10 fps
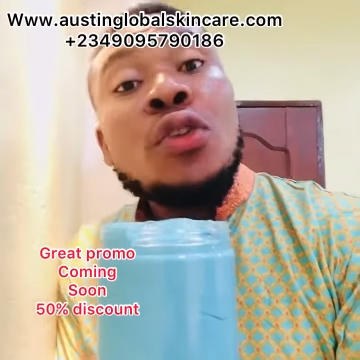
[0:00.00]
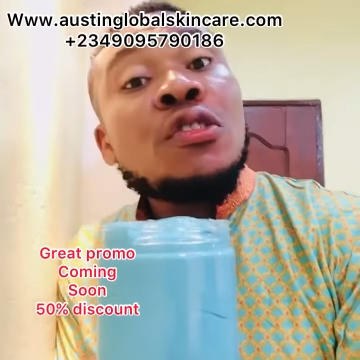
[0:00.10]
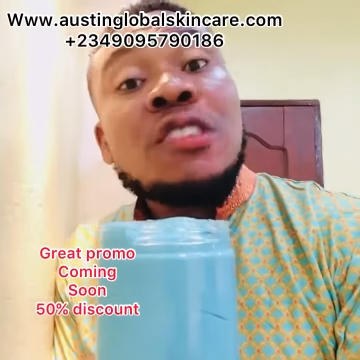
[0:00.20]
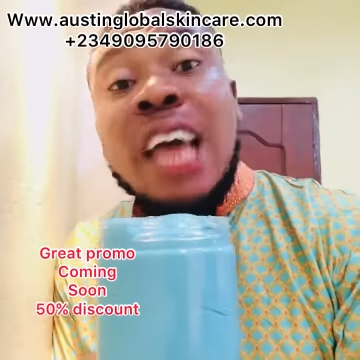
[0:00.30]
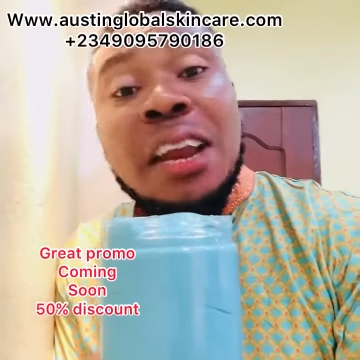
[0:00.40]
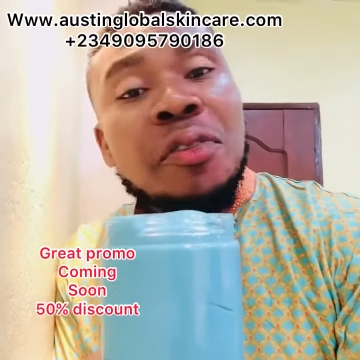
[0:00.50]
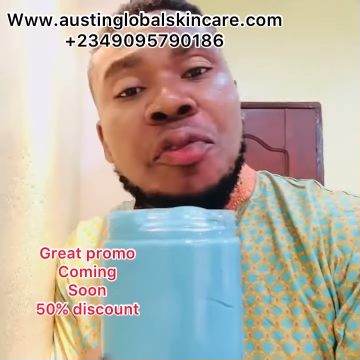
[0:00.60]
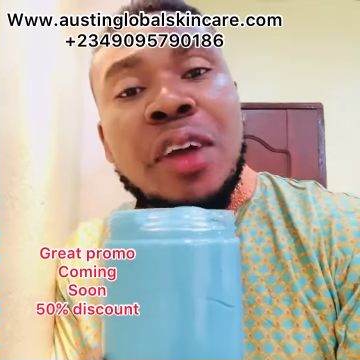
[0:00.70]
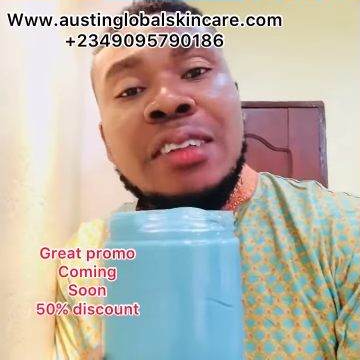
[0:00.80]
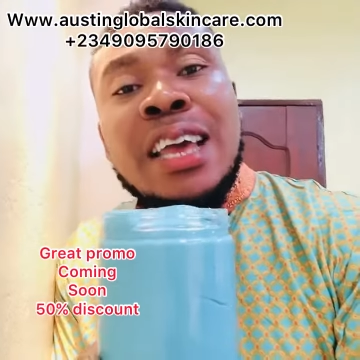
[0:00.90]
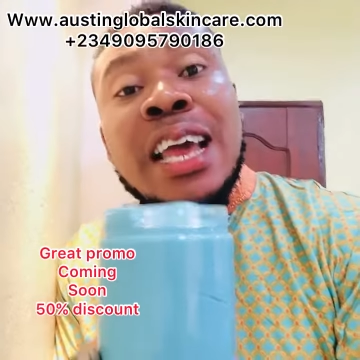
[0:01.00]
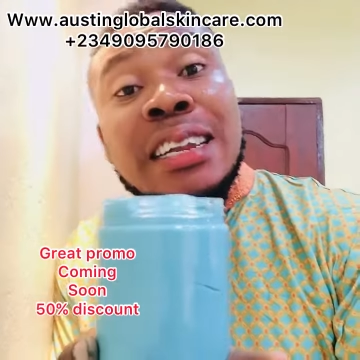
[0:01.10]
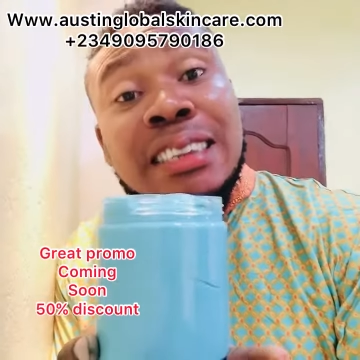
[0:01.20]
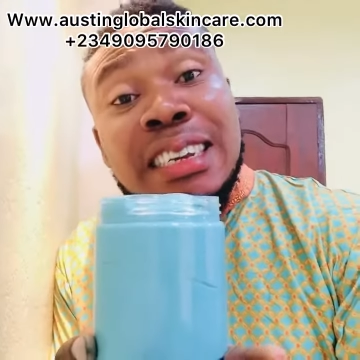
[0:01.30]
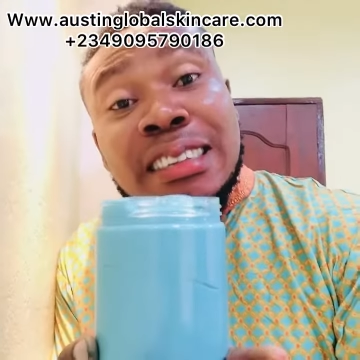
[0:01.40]
No side effect.
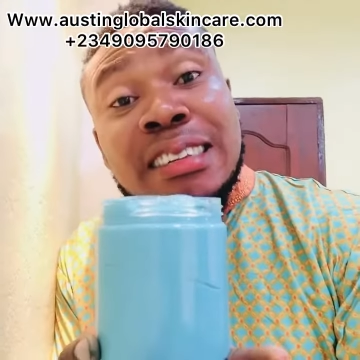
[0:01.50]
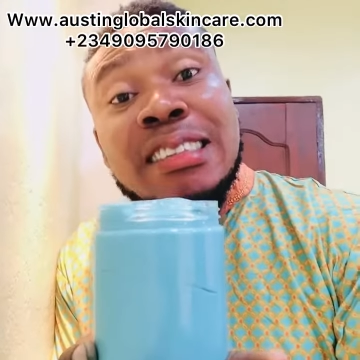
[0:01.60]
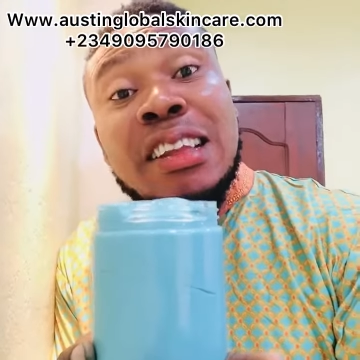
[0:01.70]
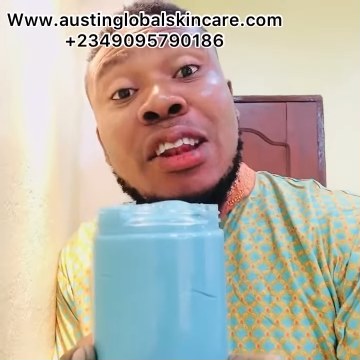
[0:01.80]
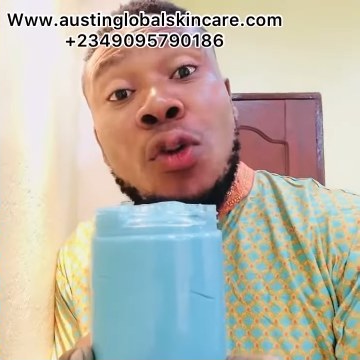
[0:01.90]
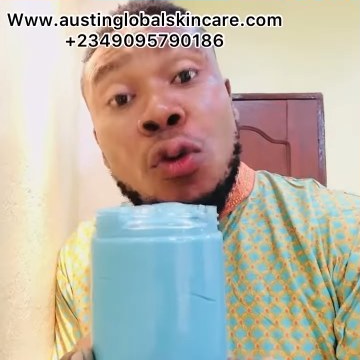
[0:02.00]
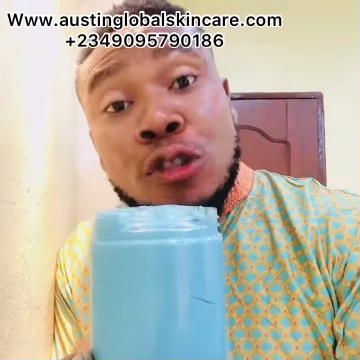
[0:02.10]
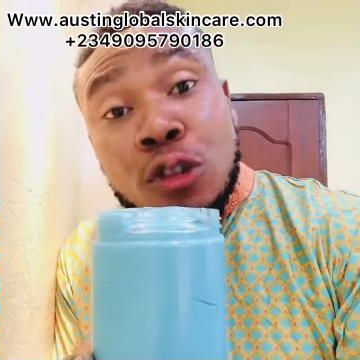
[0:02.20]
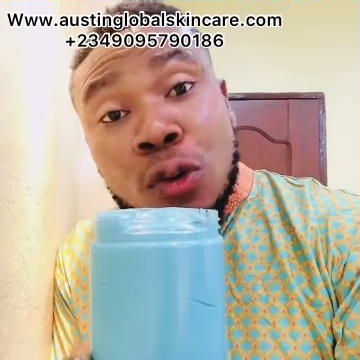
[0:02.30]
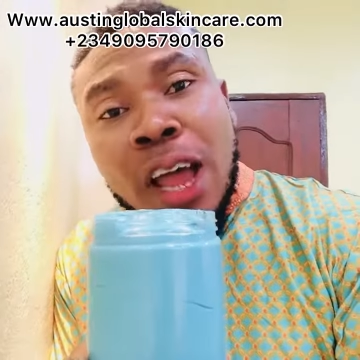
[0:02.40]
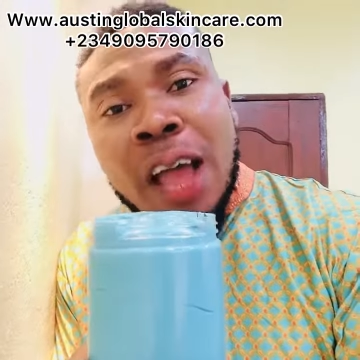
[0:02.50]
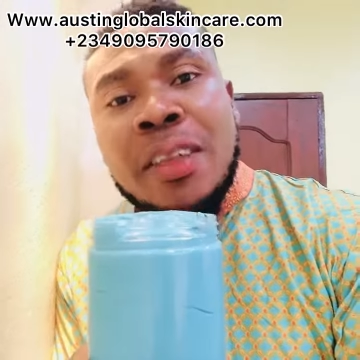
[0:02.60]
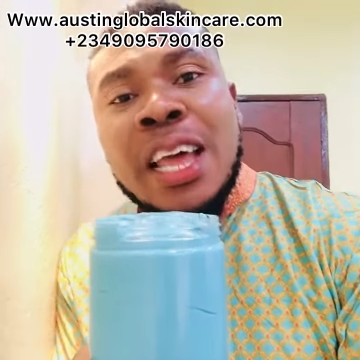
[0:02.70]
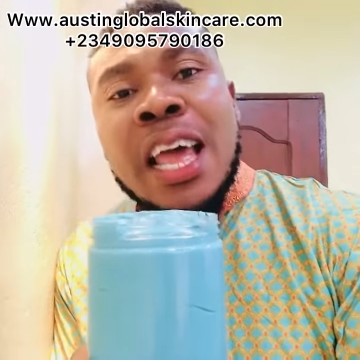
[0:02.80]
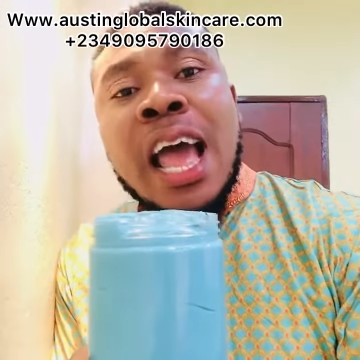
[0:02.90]
This is the lotion now.